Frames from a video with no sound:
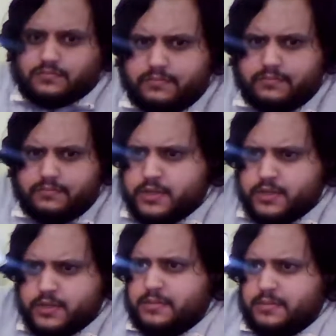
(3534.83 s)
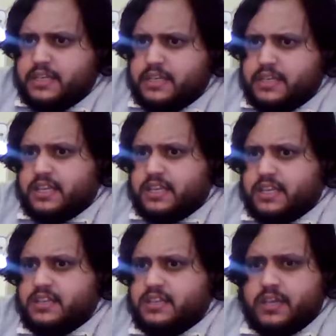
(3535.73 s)
But Dragon Ball Z is like
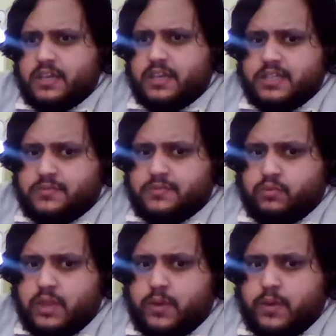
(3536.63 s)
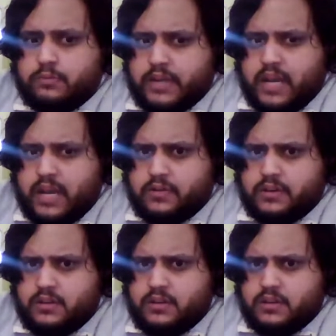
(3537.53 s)
a series that's really well renowned.
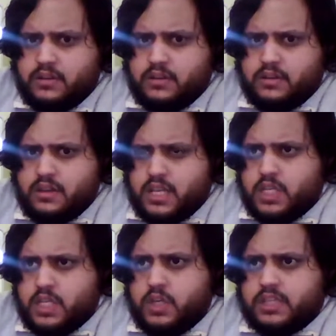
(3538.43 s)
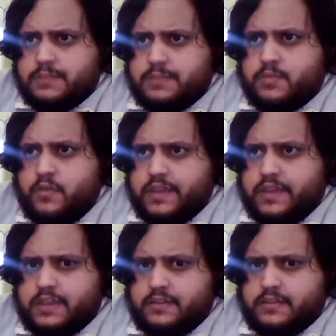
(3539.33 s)
You look at the
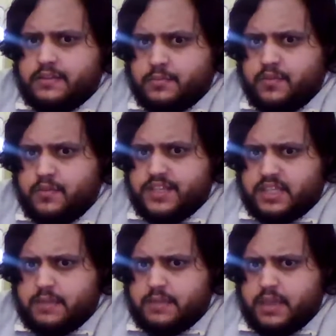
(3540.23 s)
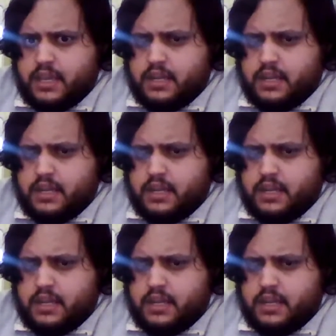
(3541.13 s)
movies that they made,